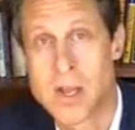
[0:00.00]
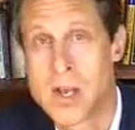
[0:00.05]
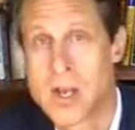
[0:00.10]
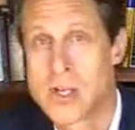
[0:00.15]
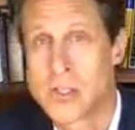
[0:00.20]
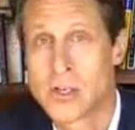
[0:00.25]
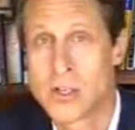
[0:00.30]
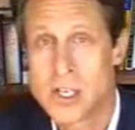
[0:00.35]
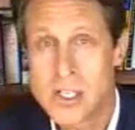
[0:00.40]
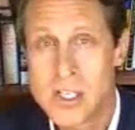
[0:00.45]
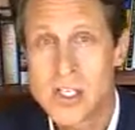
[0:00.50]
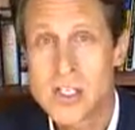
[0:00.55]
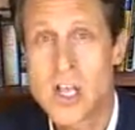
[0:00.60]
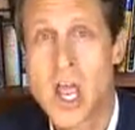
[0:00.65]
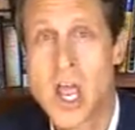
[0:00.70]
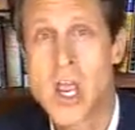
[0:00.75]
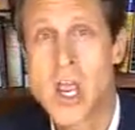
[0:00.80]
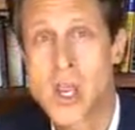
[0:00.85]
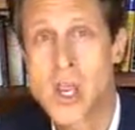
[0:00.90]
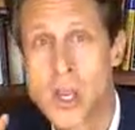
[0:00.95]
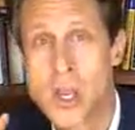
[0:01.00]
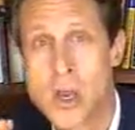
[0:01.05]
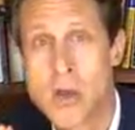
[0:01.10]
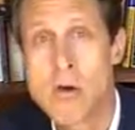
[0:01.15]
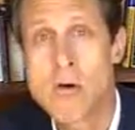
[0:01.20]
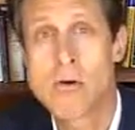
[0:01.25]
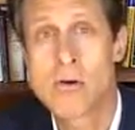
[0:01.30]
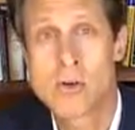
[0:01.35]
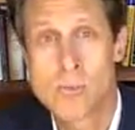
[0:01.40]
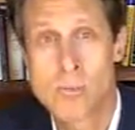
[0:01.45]
So this is a
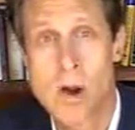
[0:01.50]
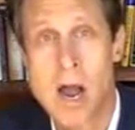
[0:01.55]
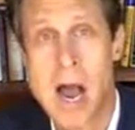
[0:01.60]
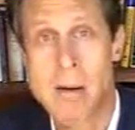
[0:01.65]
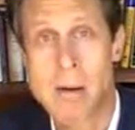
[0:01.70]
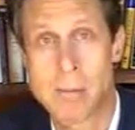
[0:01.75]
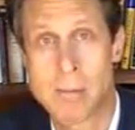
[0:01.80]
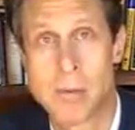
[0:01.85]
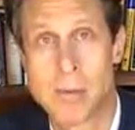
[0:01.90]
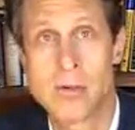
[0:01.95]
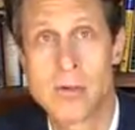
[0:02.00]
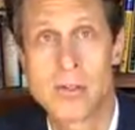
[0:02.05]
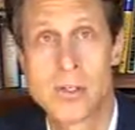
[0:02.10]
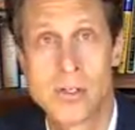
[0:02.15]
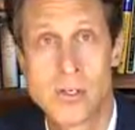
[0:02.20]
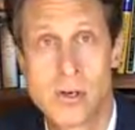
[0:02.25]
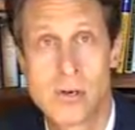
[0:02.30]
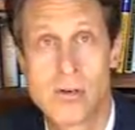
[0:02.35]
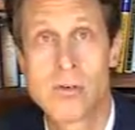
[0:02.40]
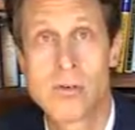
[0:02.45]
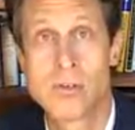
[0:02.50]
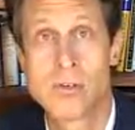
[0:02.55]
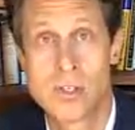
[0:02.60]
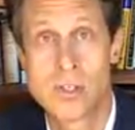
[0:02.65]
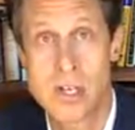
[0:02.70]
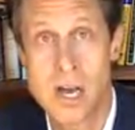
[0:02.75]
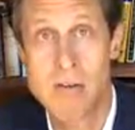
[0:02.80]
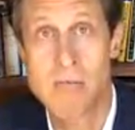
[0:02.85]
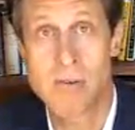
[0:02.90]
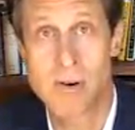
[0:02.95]
huge problem, both to those who
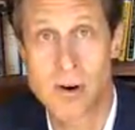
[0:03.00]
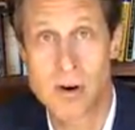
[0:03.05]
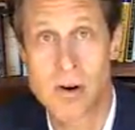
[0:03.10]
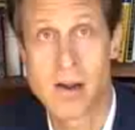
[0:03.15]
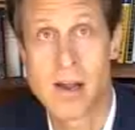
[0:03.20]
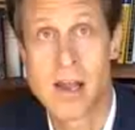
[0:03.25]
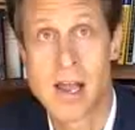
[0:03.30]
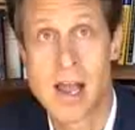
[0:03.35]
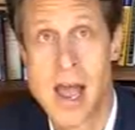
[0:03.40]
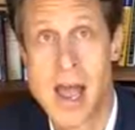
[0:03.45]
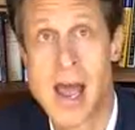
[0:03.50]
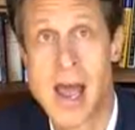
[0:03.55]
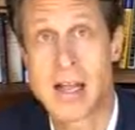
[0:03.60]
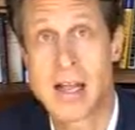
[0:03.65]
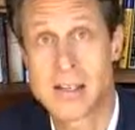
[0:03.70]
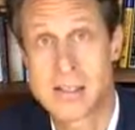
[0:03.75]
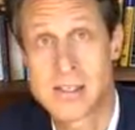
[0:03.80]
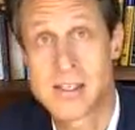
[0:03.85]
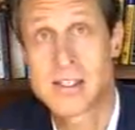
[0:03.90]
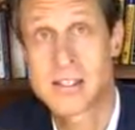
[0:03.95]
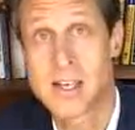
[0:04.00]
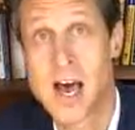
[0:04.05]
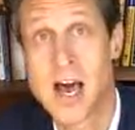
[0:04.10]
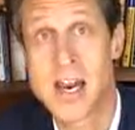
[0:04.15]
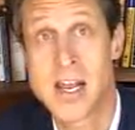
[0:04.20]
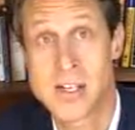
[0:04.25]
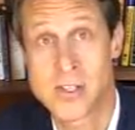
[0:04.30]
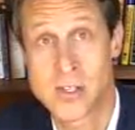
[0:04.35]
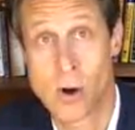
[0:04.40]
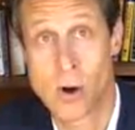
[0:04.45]
suffer and to
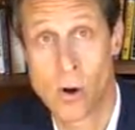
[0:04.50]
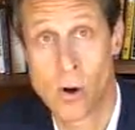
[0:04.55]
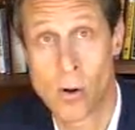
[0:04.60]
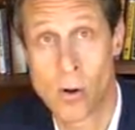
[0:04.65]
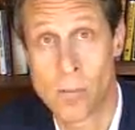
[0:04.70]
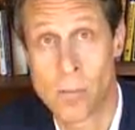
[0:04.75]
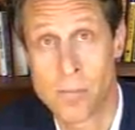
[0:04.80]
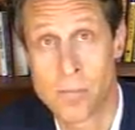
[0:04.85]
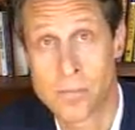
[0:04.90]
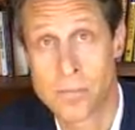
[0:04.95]
society as a whole.